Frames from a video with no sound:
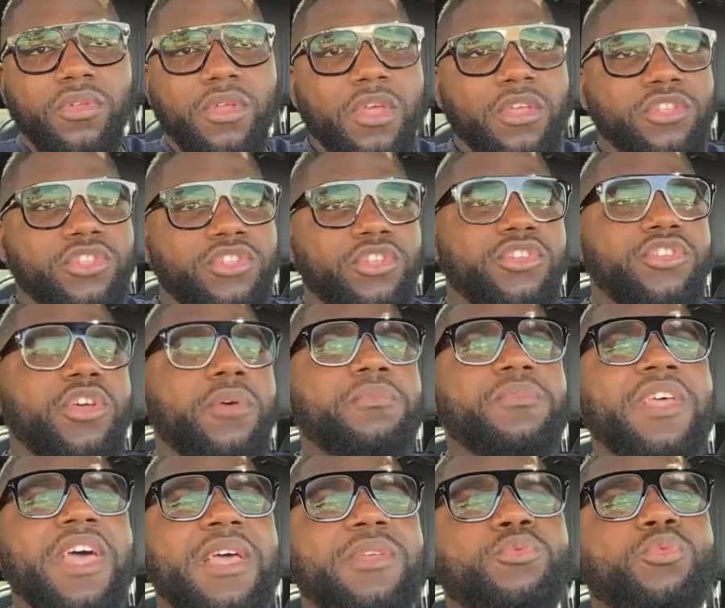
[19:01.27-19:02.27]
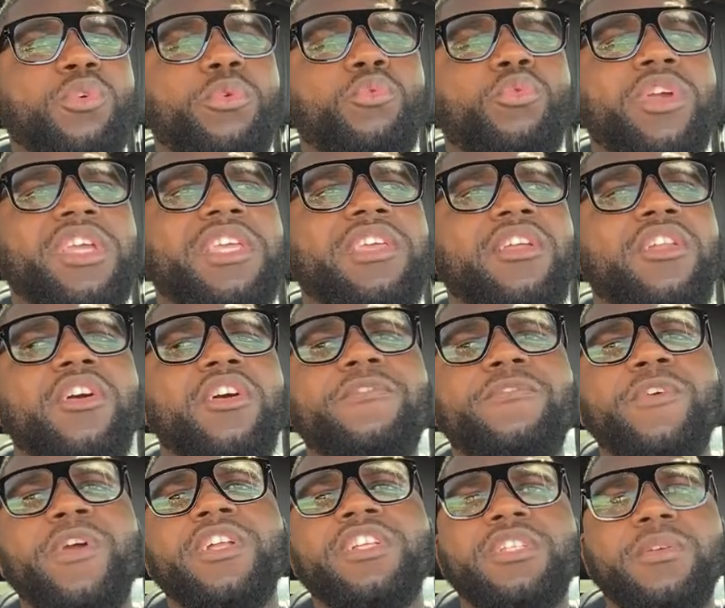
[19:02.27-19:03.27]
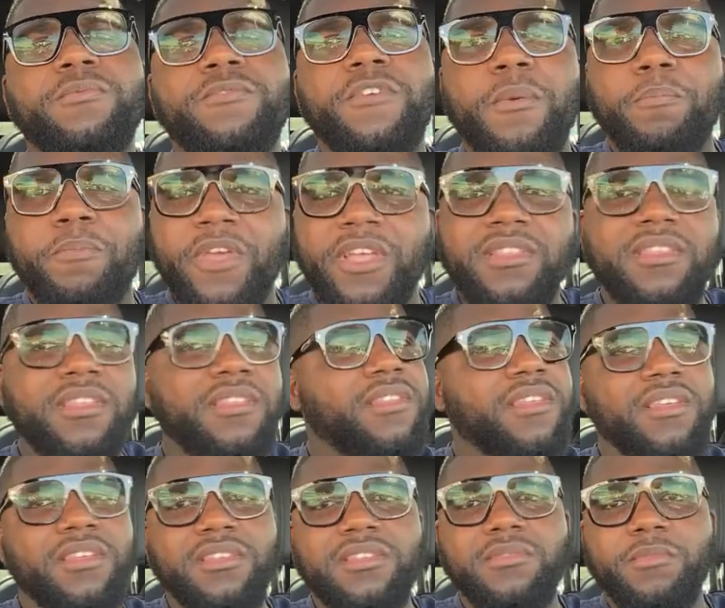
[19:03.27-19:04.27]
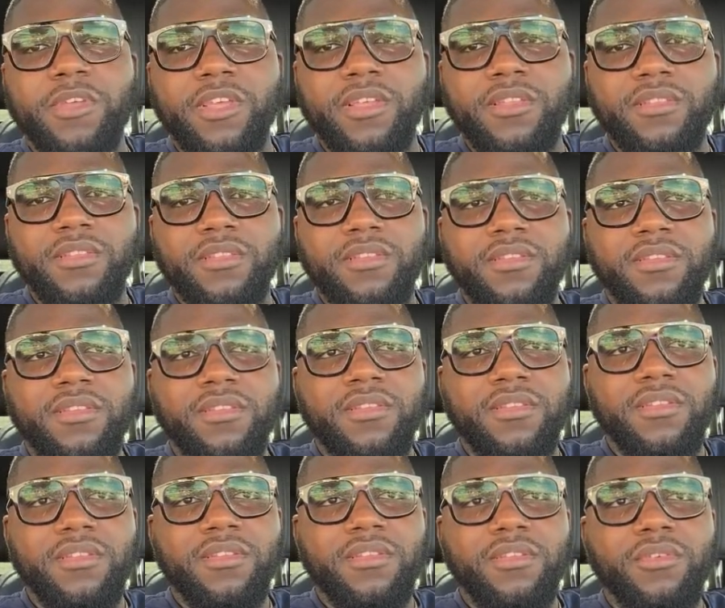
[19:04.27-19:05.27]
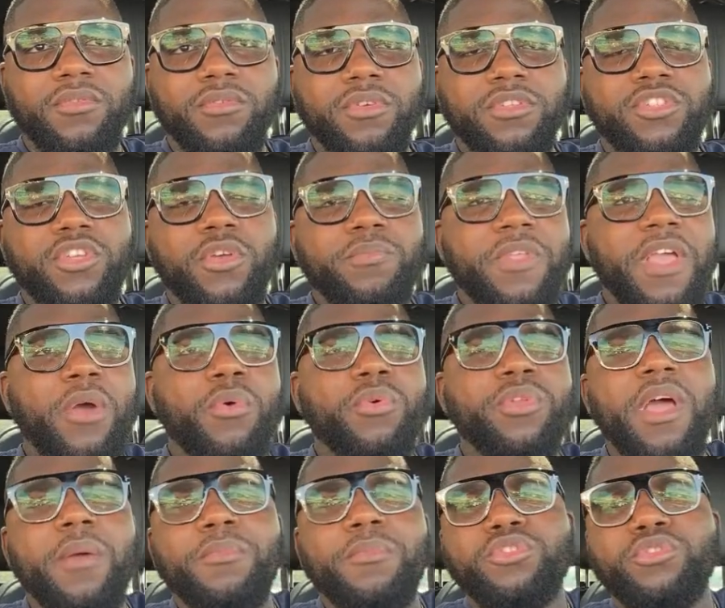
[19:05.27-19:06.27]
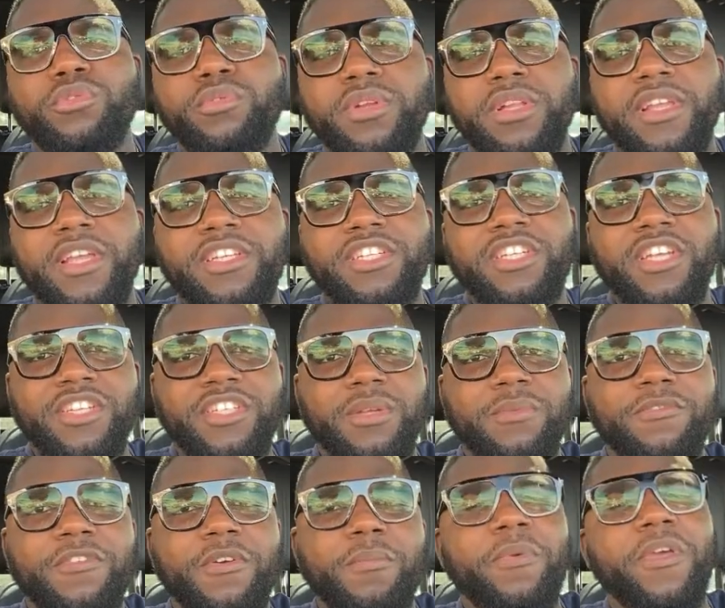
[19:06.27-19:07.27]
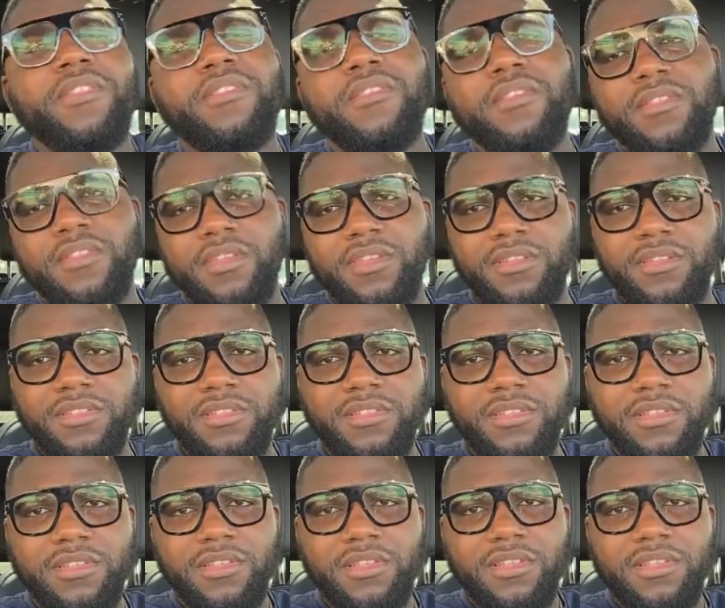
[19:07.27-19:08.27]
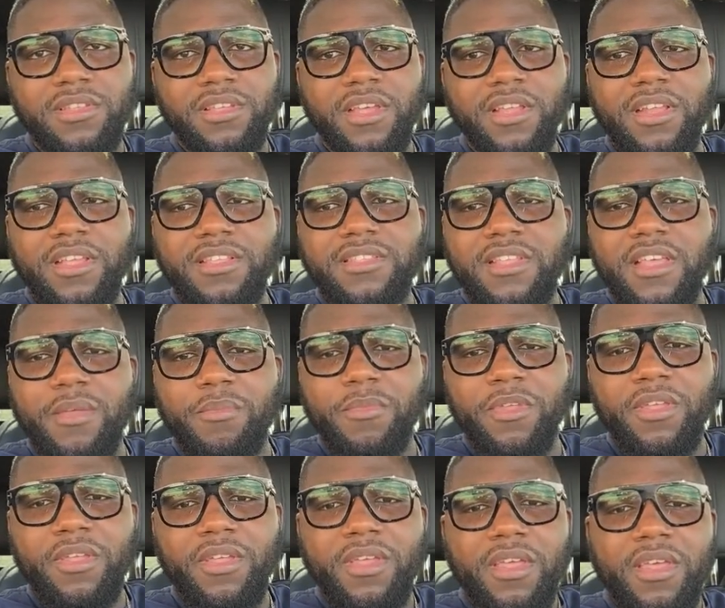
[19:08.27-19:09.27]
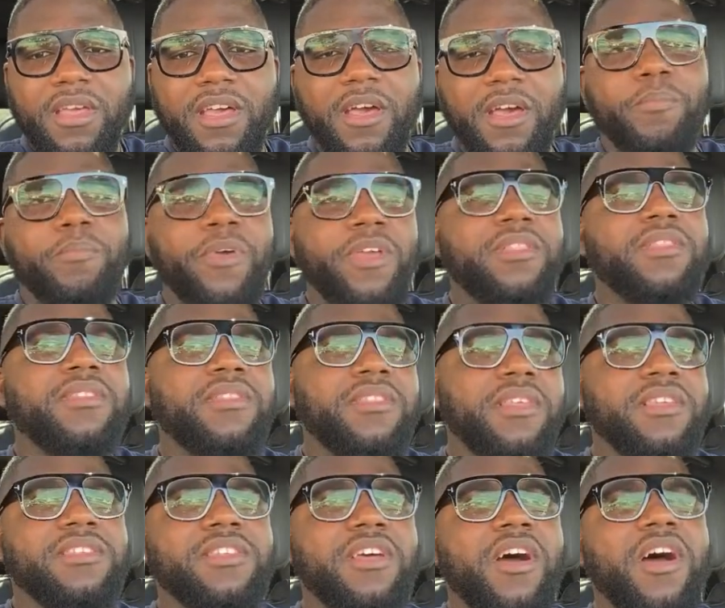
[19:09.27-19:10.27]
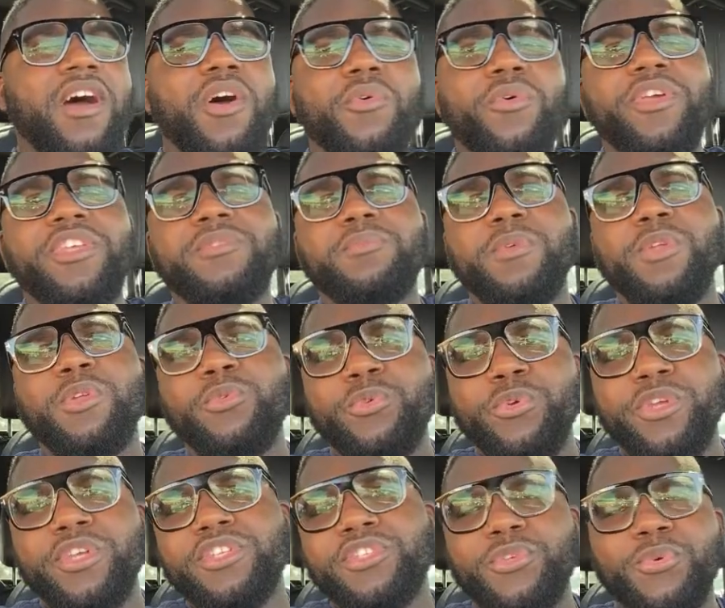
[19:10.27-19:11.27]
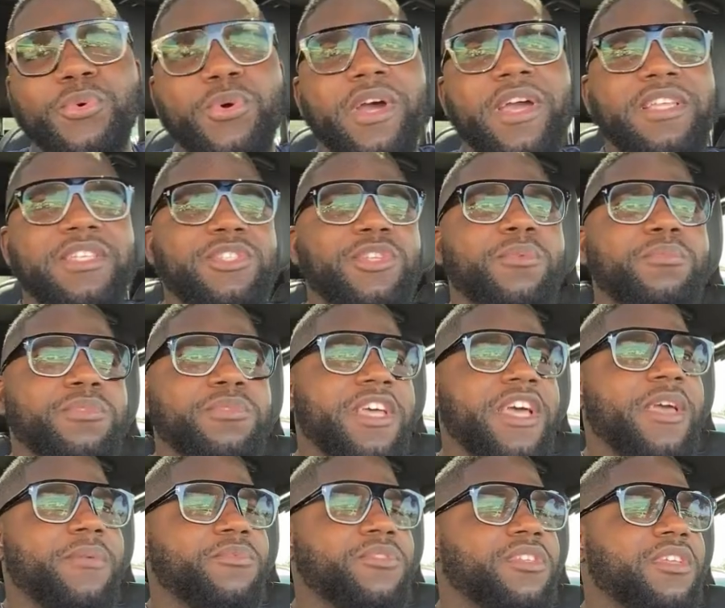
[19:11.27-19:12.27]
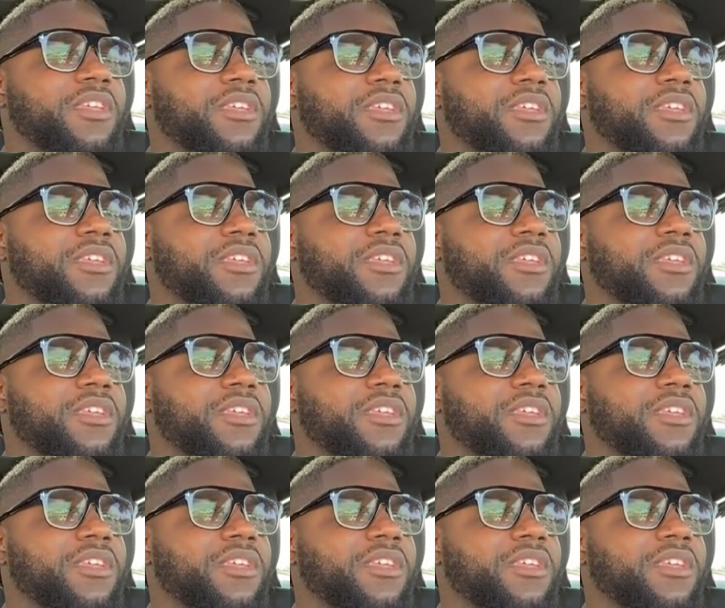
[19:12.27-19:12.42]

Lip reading: So sometimes we kill our friendship for petty things, man. Sometimes we damage your relationship for petty things. You understand me? And petty things always be the reason why sometimes